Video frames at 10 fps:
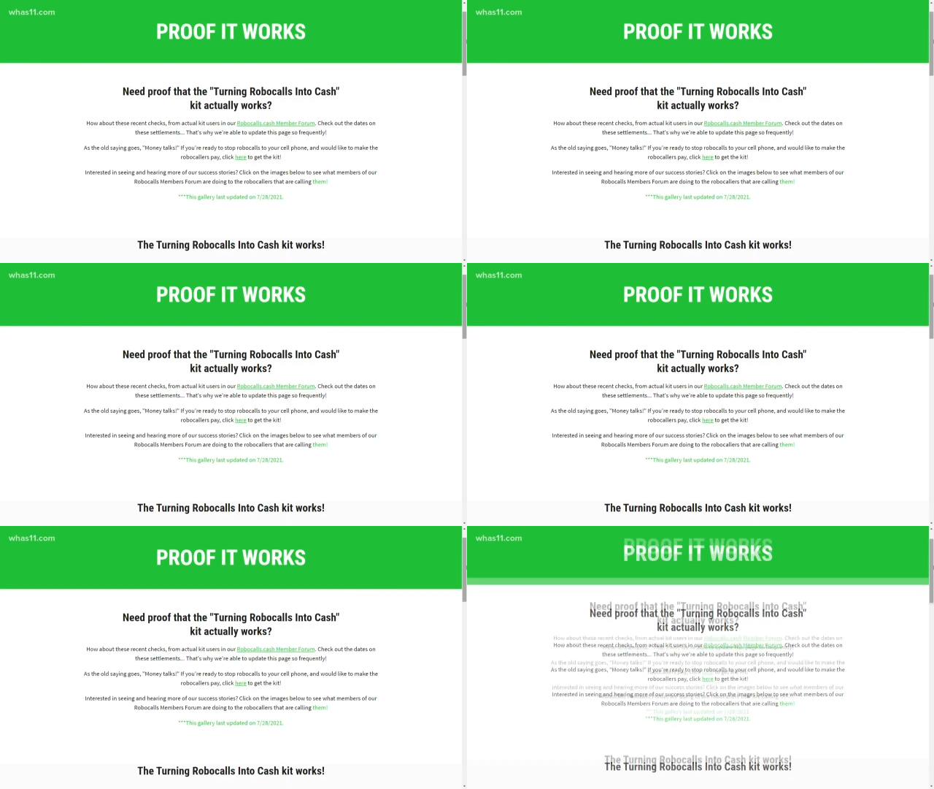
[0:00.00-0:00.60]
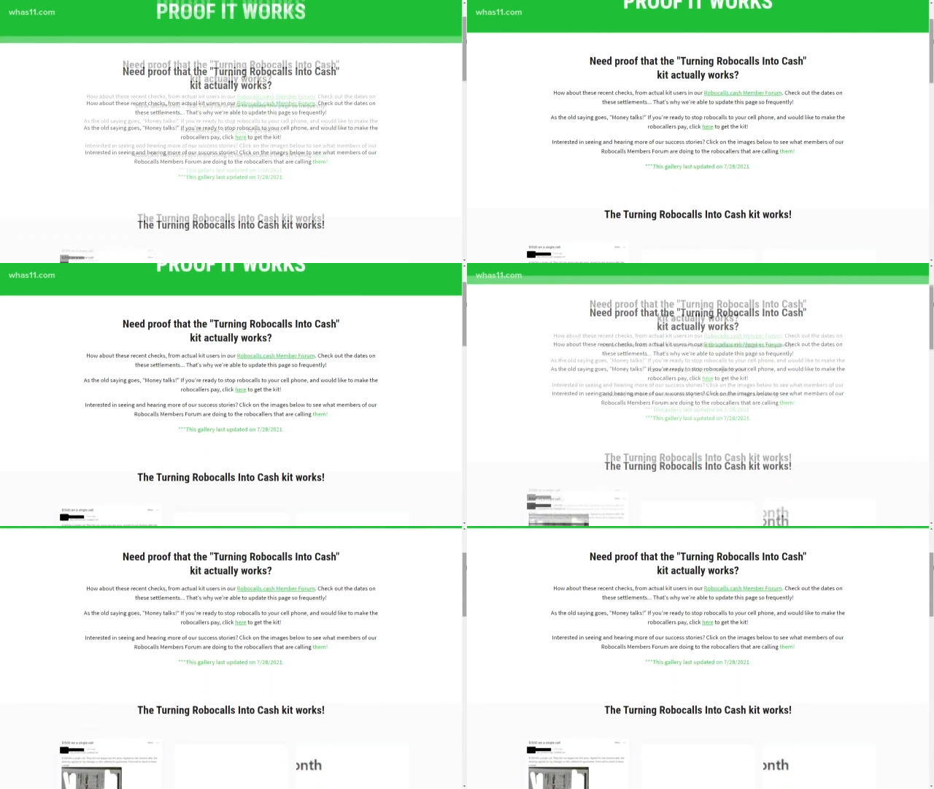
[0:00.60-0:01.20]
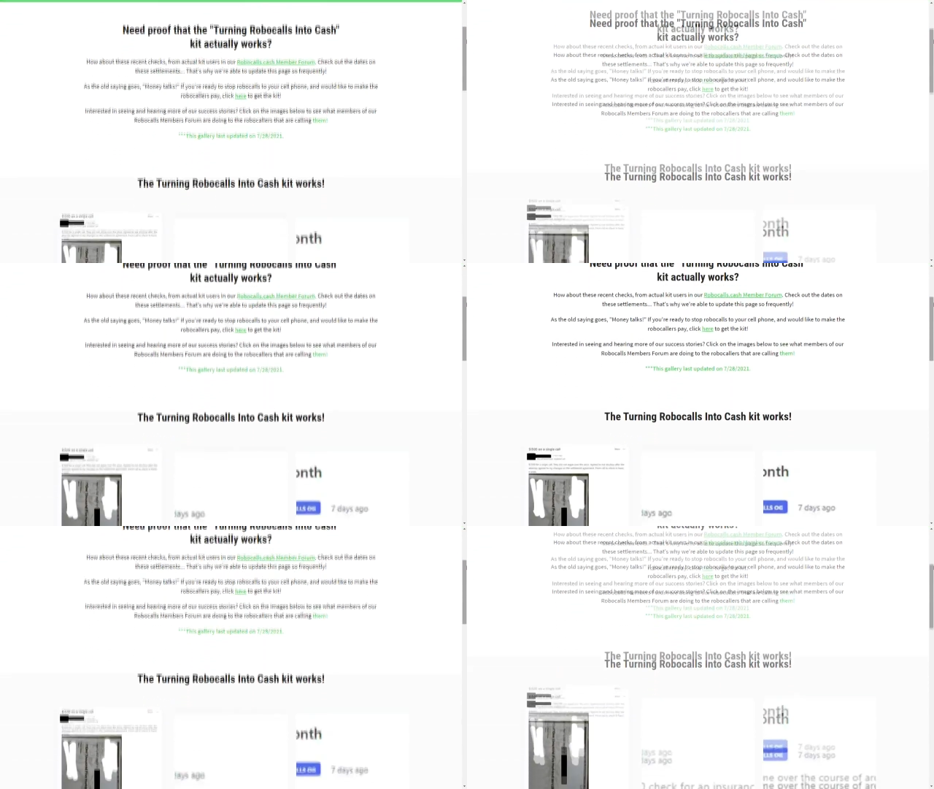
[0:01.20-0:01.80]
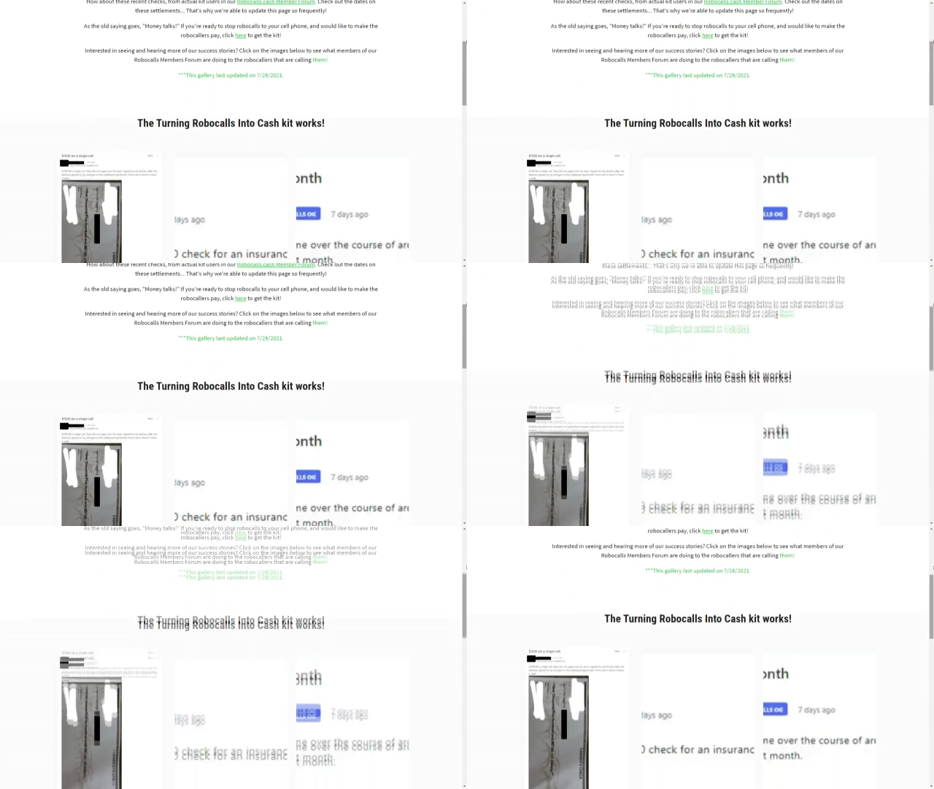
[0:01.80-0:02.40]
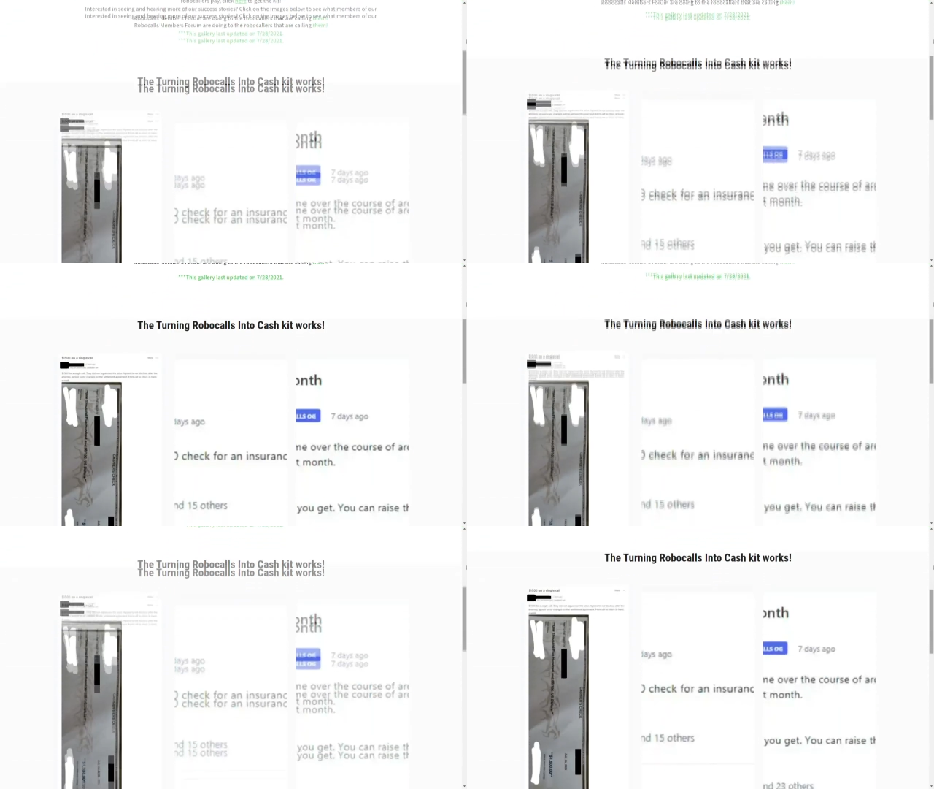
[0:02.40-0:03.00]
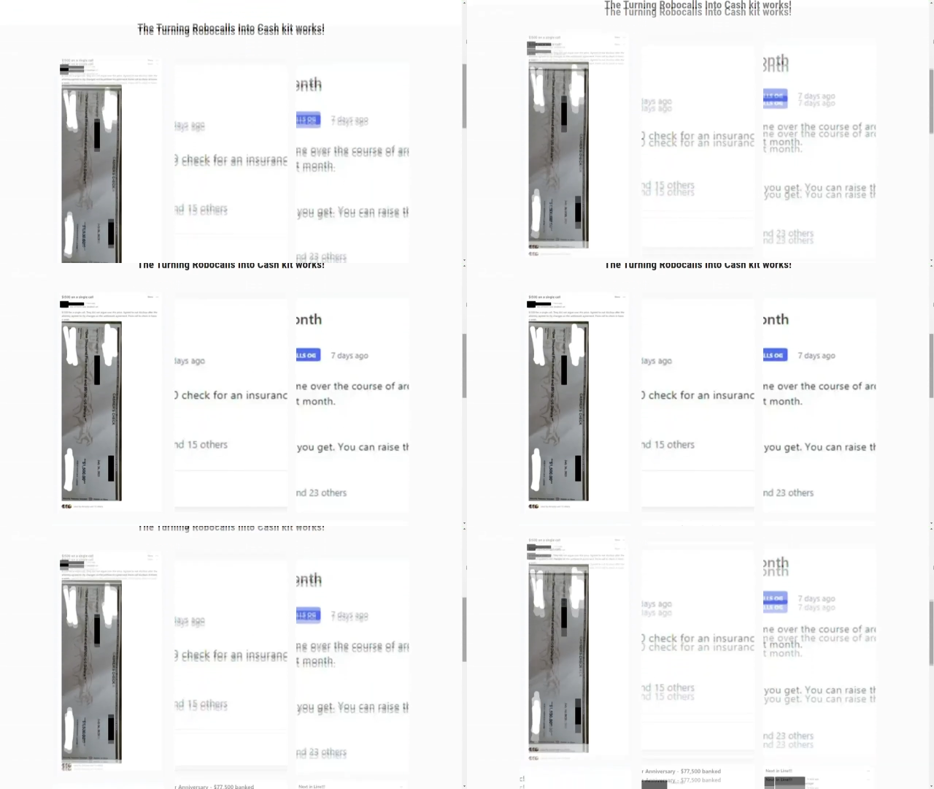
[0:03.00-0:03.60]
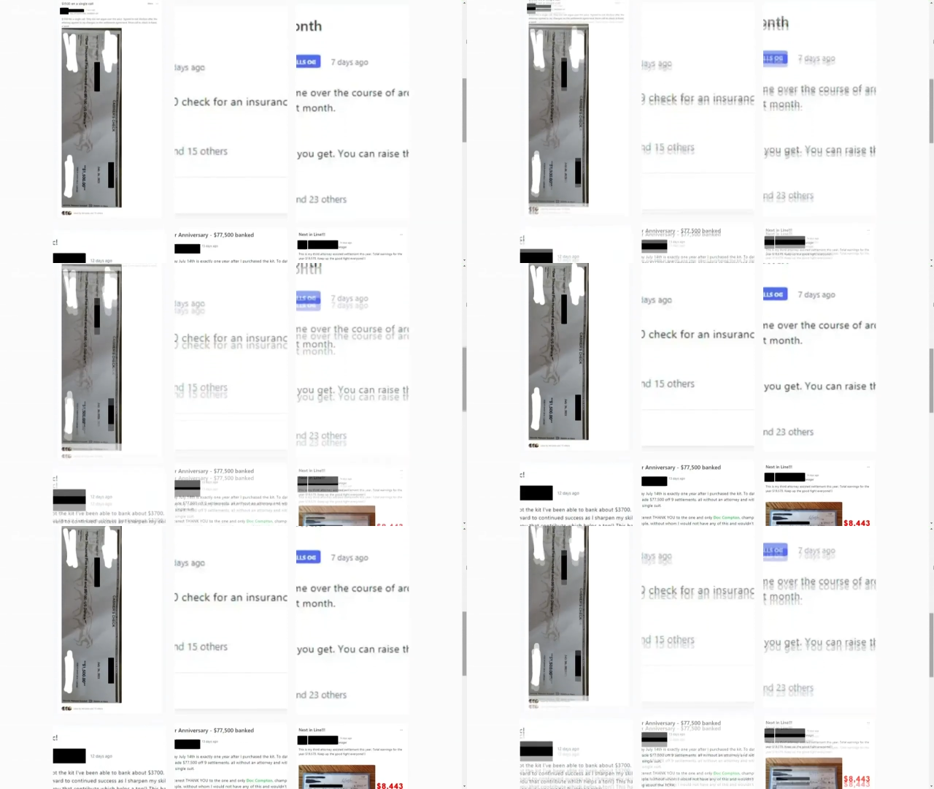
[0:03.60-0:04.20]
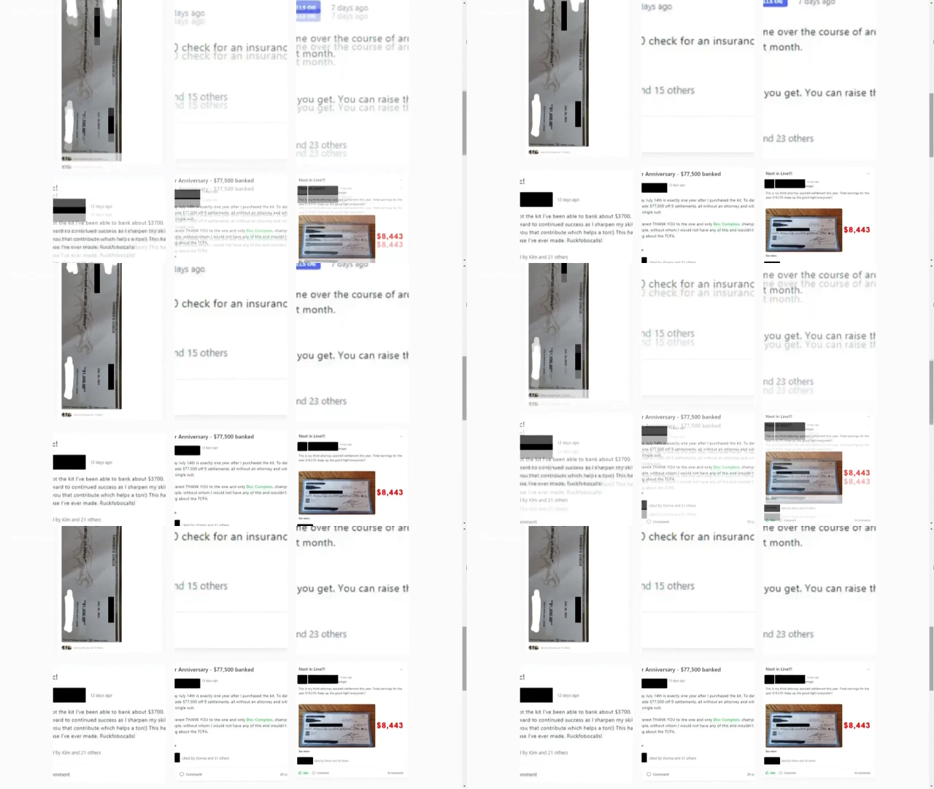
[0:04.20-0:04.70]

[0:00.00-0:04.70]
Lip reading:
(no speaker visible)